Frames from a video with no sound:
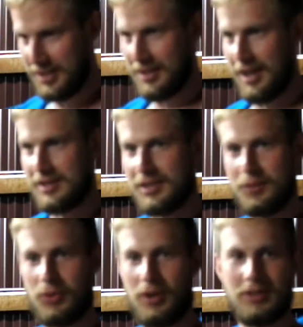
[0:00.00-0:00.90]
nasty
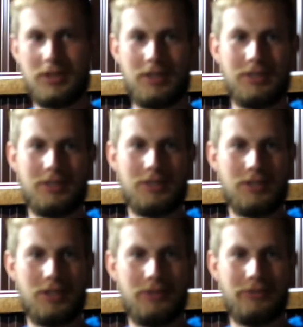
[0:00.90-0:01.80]
processed
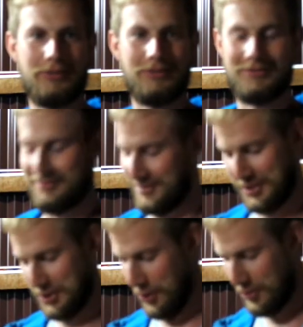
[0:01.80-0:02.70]
stuff.
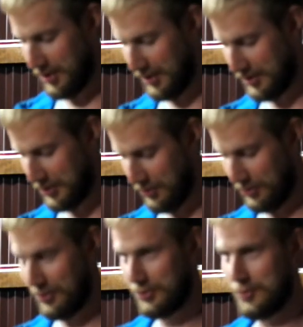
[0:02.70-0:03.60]
Don't eat it.
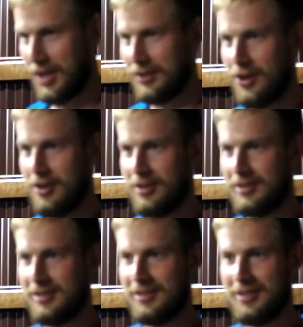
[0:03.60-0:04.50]
Don't go to
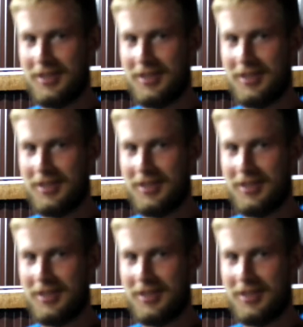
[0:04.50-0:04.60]
McDonald's.